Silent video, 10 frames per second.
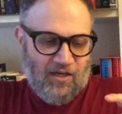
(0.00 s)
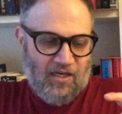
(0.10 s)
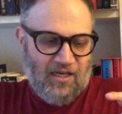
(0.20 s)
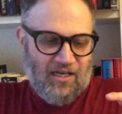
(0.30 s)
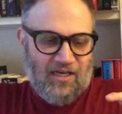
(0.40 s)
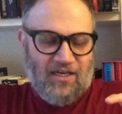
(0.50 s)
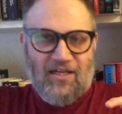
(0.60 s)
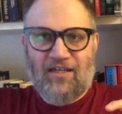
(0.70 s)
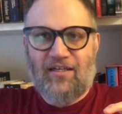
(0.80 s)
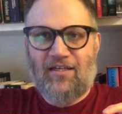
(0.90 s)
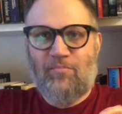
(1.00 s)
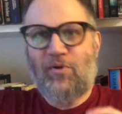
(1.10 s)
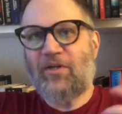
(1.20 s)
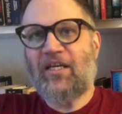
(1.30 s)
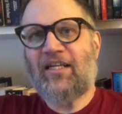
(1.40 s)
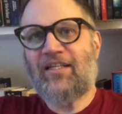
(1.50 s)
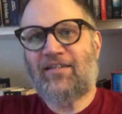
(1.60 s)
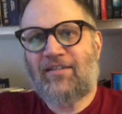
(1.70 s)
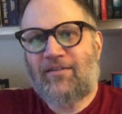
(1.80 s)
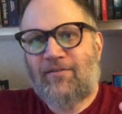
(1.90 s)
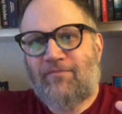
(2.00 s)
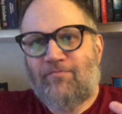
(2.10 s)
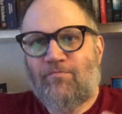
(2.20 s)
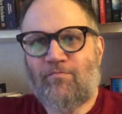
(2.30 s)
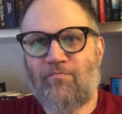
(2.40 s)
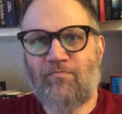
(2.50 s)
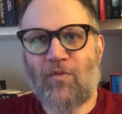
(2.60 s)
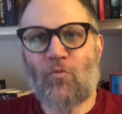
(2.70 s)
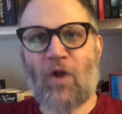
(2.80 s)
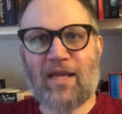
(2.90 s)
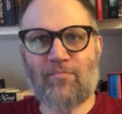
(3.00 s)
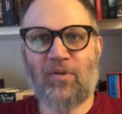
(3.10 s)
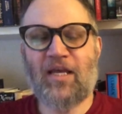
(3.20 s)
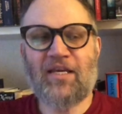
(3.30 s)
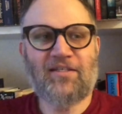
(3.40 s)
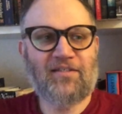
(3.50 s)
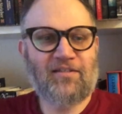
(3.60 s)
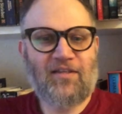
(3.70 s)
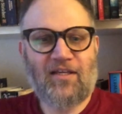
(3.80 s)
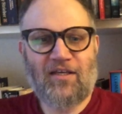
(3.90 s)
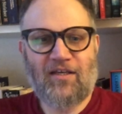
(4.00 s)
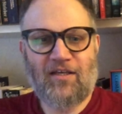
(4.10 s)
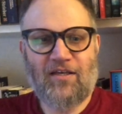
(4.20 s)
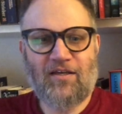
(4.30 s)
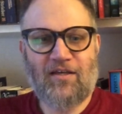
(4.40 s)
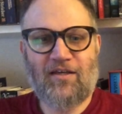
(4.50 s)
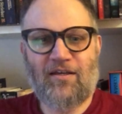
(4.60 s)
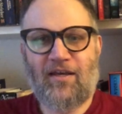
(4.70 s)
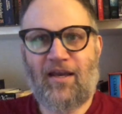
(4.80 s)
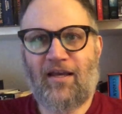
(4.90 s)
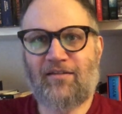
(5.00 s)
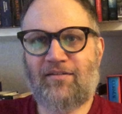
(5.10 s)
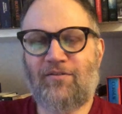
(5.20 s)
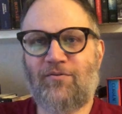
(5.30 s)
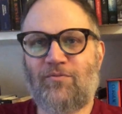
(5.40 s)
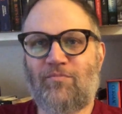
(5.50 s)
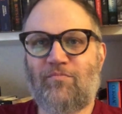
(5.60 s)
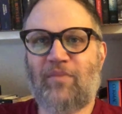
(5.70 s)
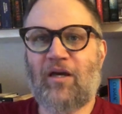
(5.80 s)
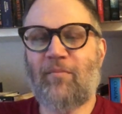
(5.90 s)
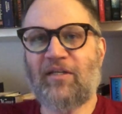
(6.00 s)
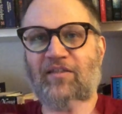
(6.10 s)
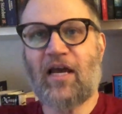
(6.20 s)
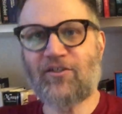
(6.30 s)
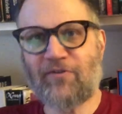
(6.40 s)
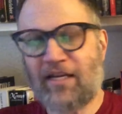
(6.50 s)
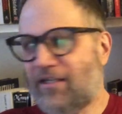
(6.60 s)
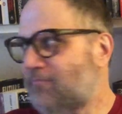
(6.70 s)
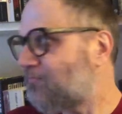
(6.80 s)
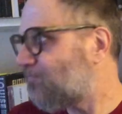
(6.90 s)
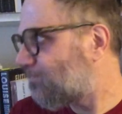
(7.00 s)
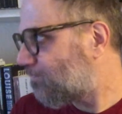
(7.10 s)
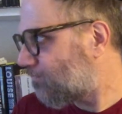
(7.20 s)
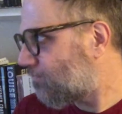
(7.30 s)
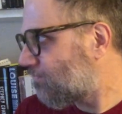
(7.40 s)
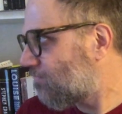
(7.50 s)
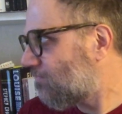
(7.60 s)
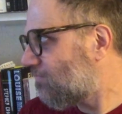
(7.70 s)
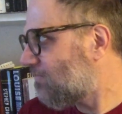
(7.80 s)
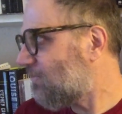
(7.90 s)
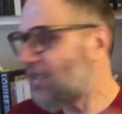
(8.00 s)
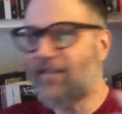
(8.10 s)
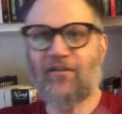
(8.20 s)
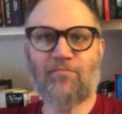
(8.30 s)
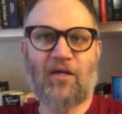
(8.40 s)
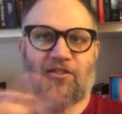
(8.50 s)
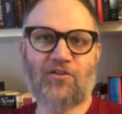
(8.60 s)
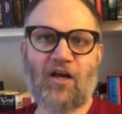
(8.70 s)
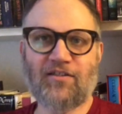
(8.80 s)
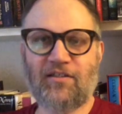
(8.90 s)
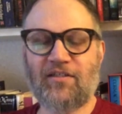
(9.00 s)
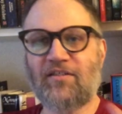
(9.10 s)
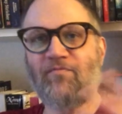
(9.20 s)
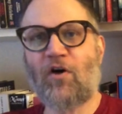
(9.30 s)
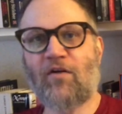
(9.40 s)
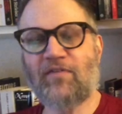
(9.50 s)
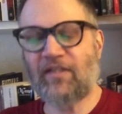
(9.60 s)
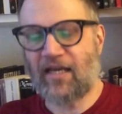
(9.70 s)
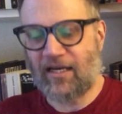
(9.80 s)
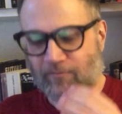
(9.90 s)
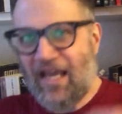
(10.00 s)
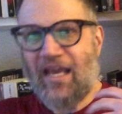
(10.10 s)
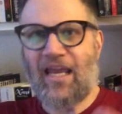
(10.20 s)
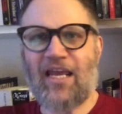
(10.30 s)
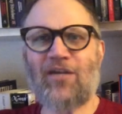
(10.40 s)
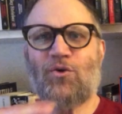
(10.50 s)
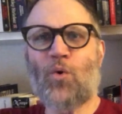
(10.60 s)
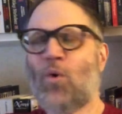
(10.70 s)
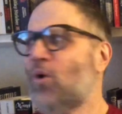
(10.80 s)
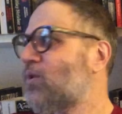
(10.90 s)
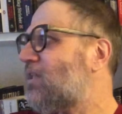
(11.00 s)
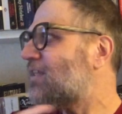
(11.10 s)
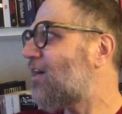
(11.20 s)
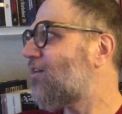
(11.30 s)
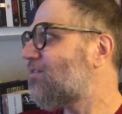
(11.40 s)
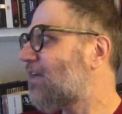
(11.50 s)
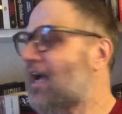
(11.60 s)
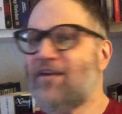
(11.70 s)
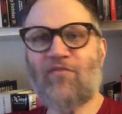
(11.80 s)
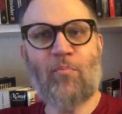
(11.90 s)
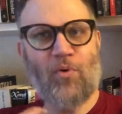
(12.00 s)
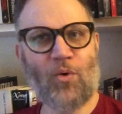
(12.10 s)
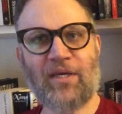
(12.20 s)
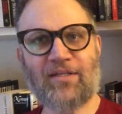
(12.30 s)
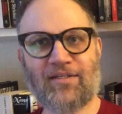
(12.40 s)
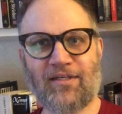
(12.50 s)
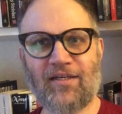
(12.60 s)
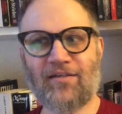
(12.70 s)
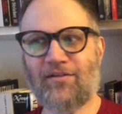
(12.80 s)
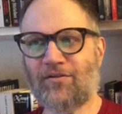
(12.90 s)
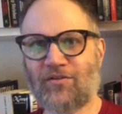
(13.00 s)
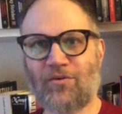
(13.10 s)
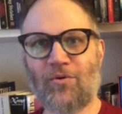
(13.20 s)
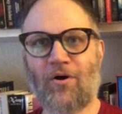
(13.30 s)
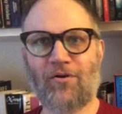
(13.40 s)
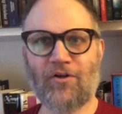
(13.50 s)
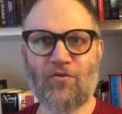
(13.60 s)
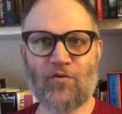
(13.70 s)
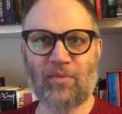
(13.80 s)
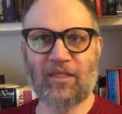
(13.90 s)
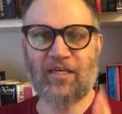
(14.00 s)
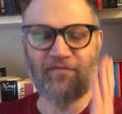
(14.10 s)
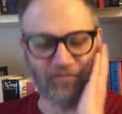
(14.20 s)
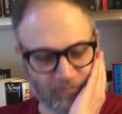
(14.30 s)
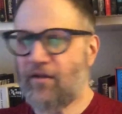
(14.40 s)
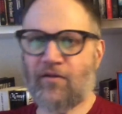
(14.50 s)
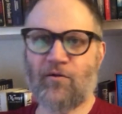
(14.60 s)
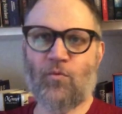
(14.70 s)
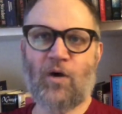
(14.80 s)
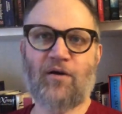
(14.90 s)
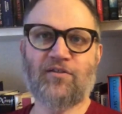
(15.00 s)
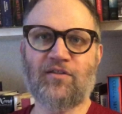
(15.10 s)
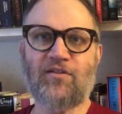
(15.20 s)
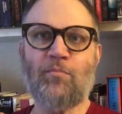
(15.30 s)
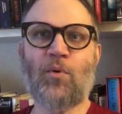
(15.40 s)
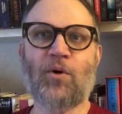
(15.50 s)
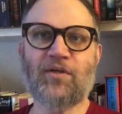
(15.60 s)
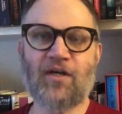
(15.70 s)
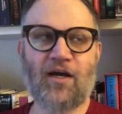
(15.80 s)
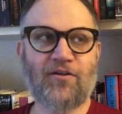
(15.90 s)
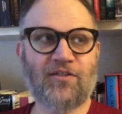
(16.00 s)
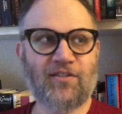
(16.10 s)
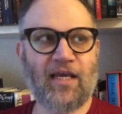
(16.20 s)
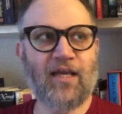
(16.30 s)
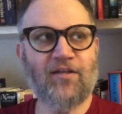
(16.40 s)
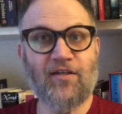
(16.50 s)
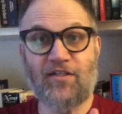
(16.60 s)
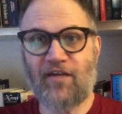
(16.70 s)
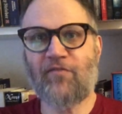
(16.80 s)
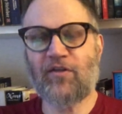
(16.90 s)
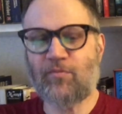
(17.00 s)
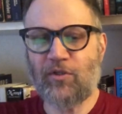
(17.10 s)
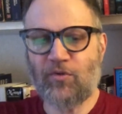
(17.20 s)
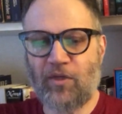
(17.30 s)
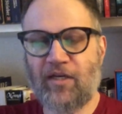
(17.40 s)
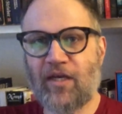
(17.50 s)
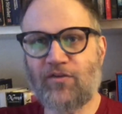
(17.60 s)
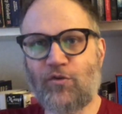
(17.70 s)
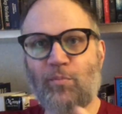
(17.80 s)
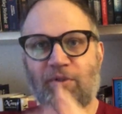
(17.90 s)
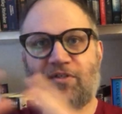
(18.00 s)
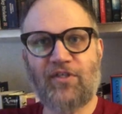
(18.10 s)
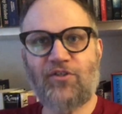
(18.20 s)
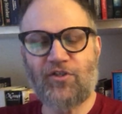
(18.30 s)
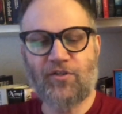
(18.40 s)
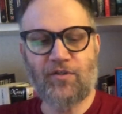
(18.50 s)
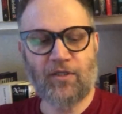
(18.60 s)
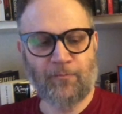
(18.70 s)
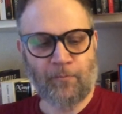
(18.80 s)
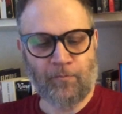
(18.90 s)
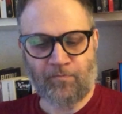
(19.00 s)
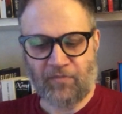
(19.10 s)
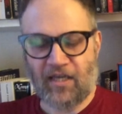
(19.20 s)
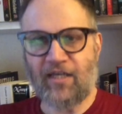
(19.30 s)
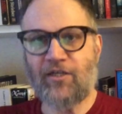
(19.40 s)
put in its right place, that it has to become exaggerated, and there's monstrosities involved in that, and or that there's kind of a point in so-called overbelief, that whilst it's important to understand the difference between a superstition and a